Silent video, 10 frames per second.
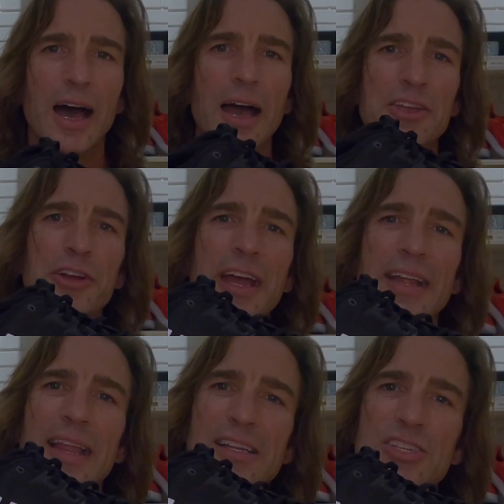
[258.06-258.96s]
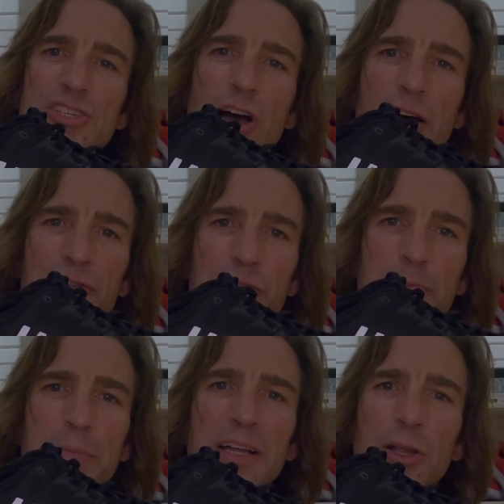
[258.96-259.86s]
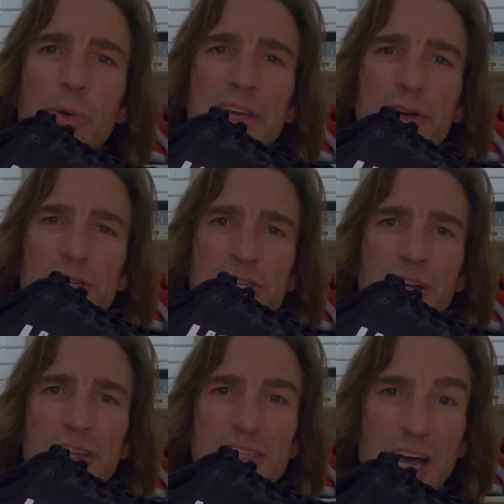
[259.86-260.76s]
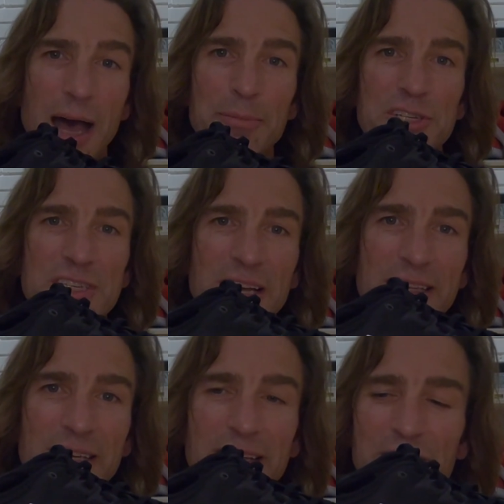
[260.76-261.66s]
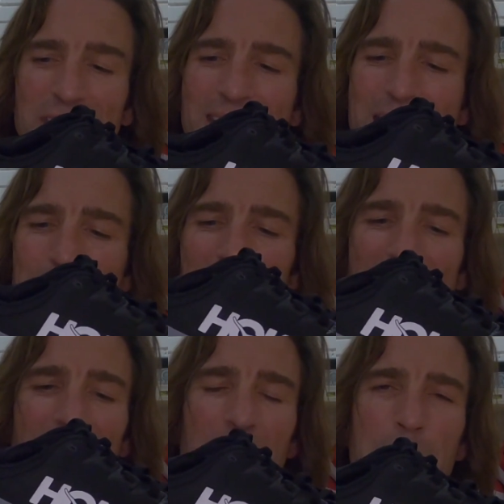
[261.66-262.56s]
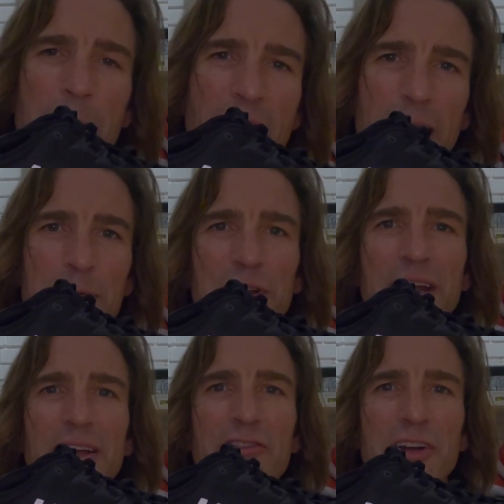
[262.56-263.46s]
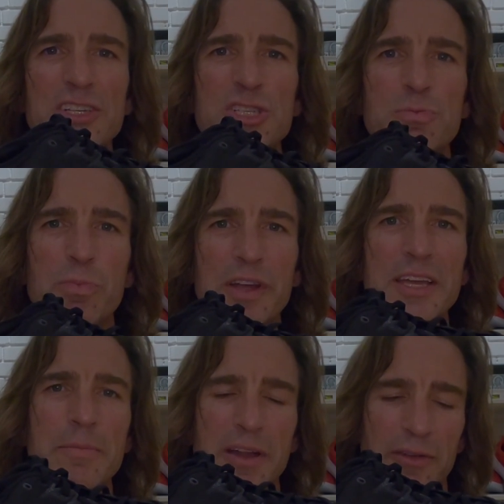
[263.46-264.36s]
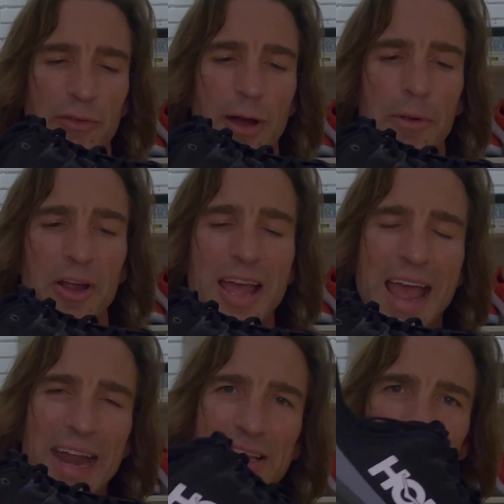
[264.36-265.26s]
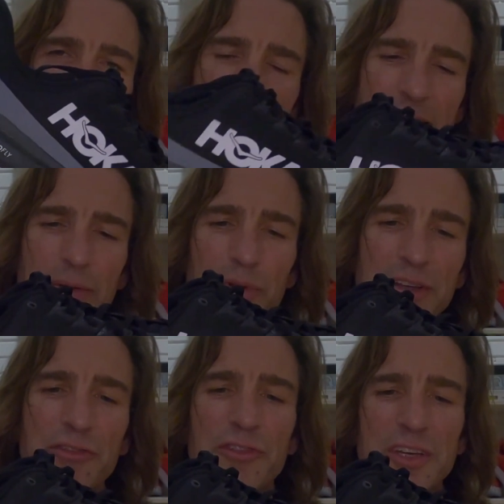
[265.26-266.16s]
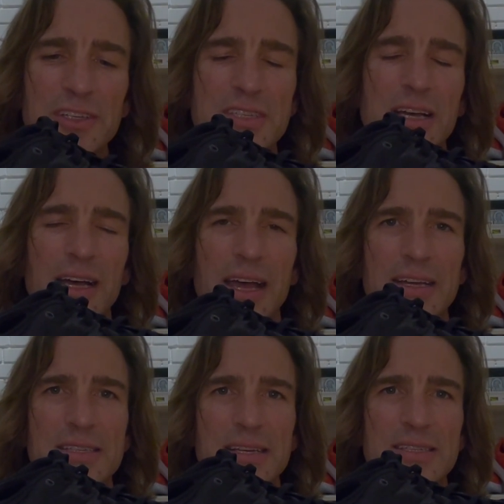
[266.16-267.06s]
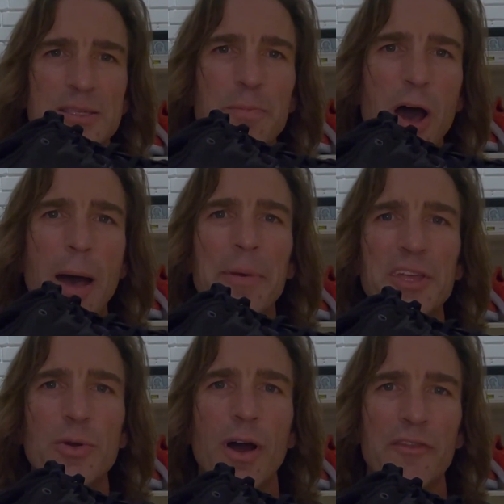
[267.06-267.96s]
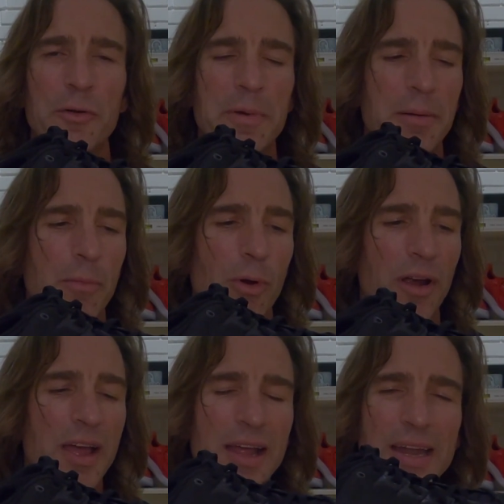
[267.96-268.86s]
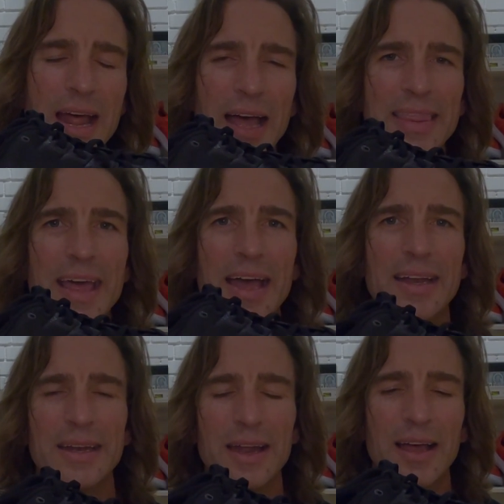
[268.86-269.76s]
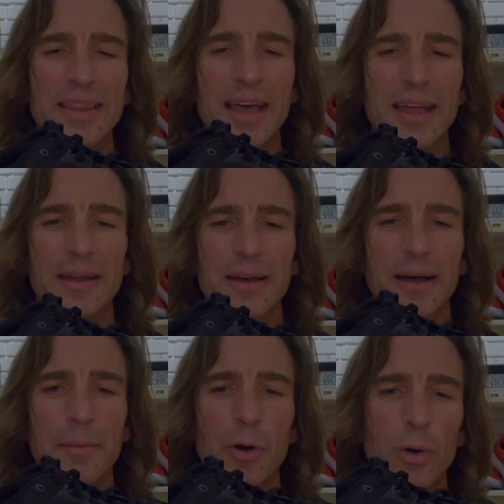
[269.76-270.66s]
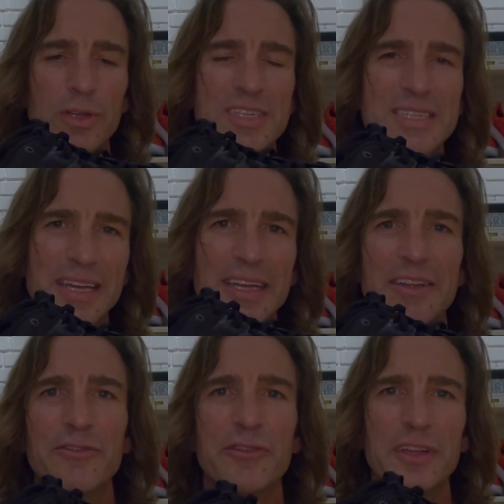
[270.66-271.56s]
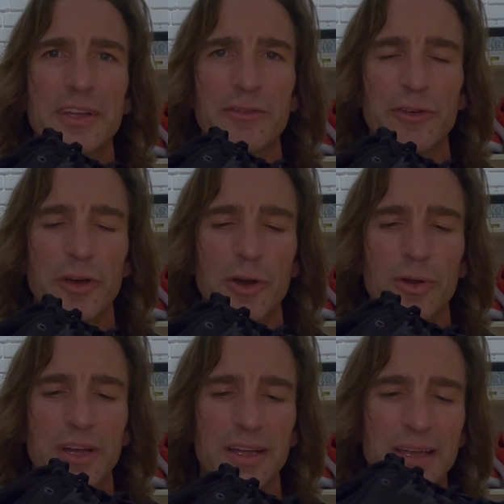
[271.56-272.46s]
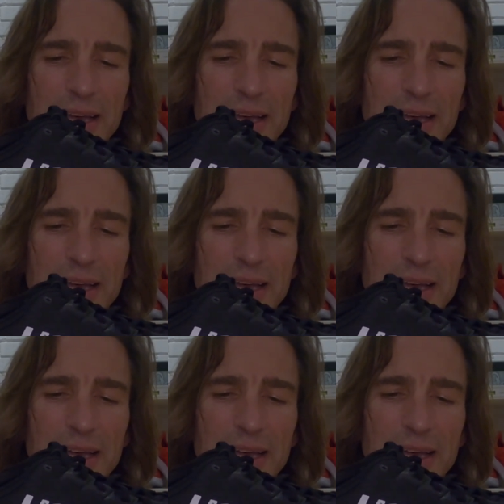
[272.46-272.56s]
You're getting that softer, pillowy cushion on the top, just like the Clifton, but then on the bottom you're getting a very springy bit of rubber, and it really feels as it's popping you off a bit more. Not that old sink-in feeling for the Hoka.